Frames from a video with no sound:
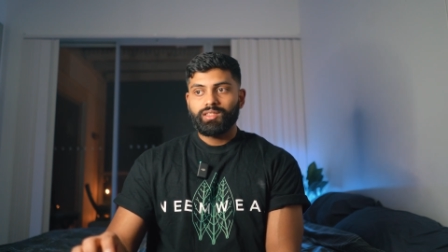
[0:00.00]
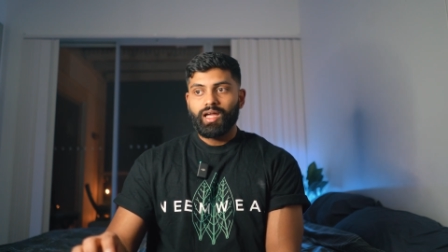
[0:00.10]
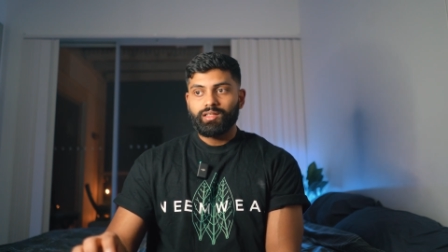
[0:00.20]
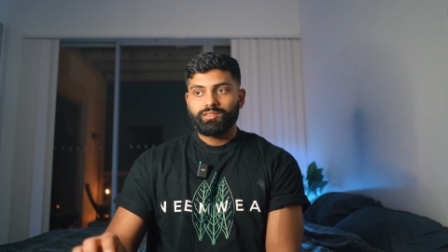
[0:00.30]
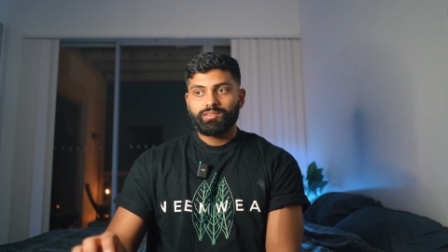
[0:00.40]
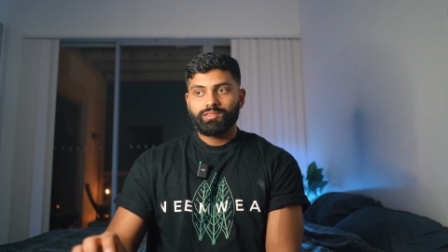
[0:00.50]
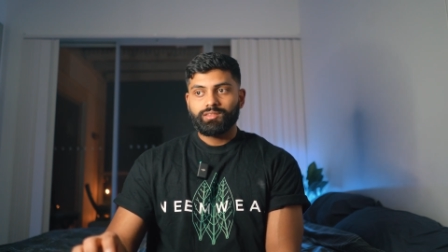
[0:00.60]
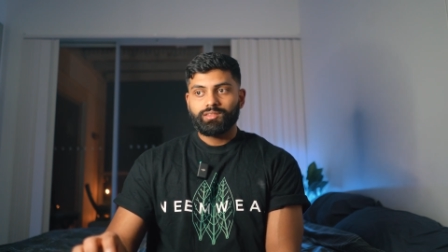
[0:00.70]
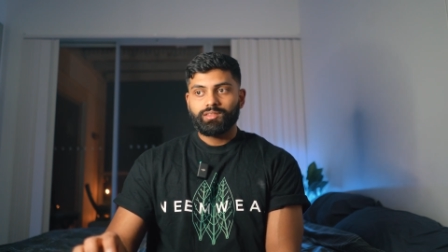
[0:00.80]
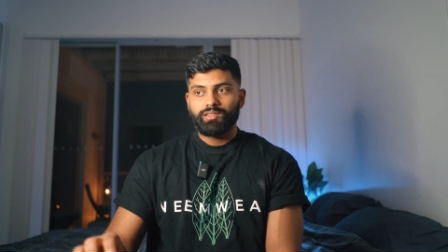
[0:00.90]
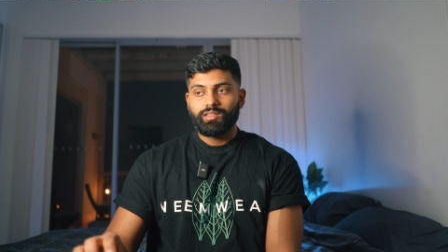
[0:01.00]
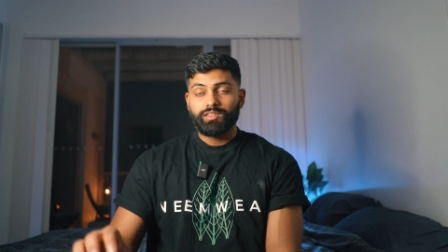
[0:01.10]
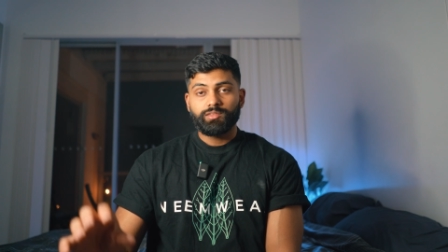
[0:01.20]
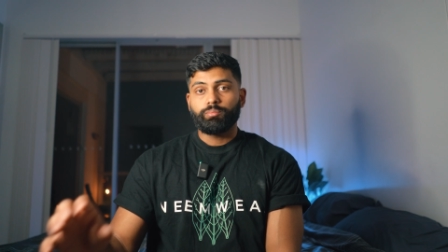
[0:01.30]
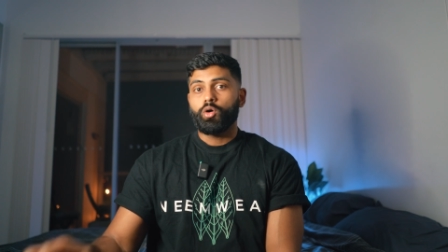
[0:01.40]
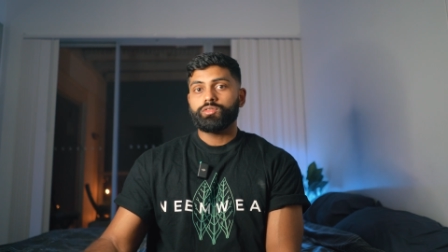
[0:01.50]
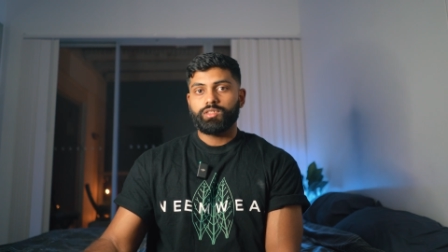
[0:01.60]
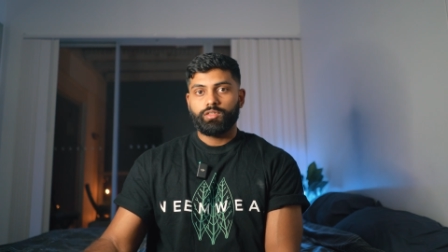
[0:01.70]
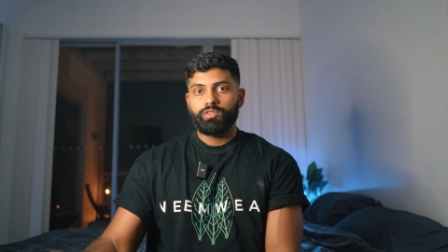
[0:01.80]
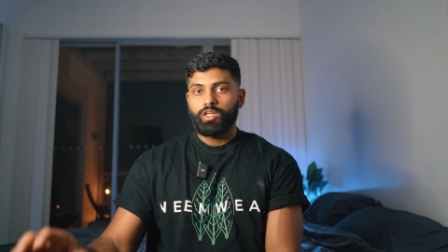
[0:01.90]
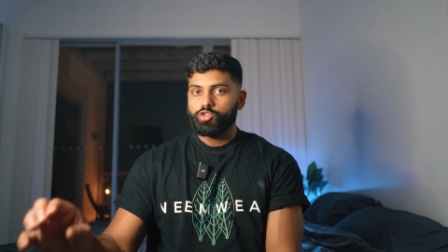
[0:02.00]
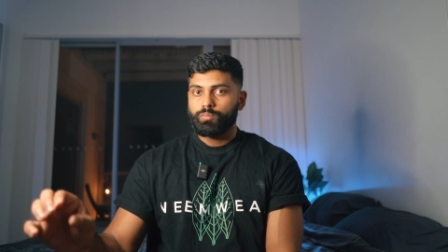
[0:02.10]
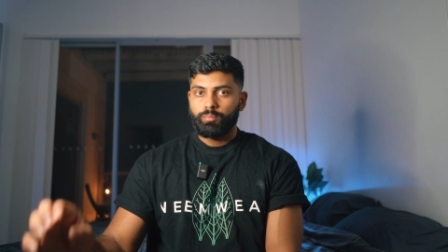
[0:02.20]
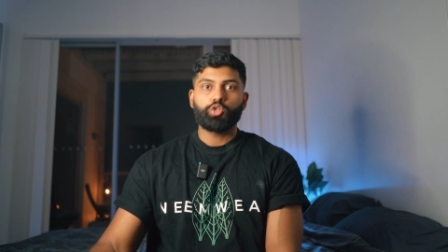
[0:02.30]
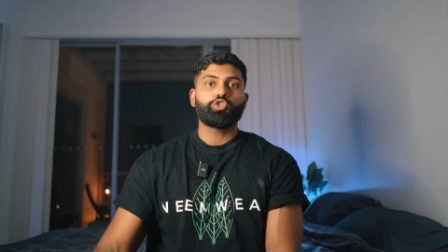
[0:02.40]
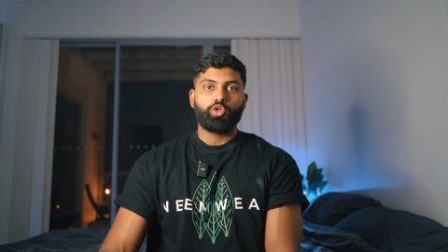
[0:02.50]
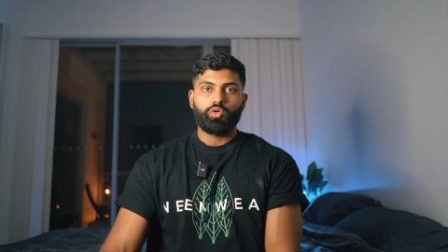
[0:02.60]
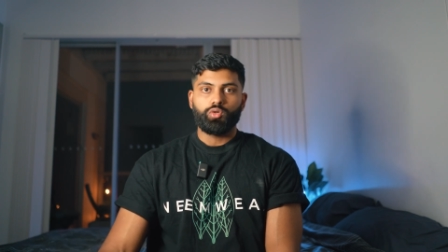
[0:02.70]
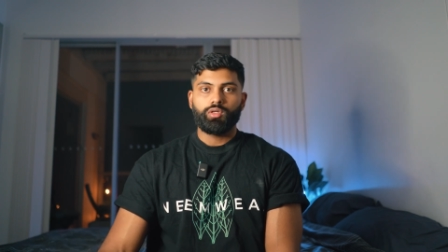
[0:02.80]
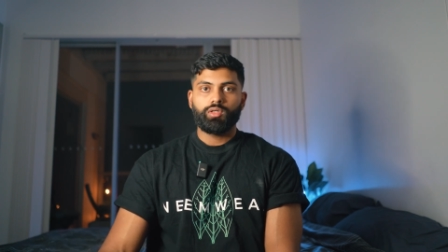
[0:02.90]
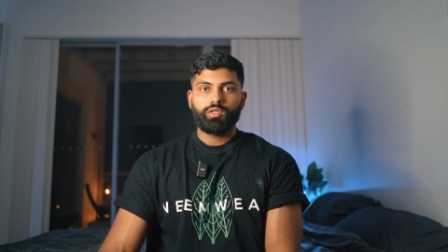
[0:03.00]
that's a positive. That should push you.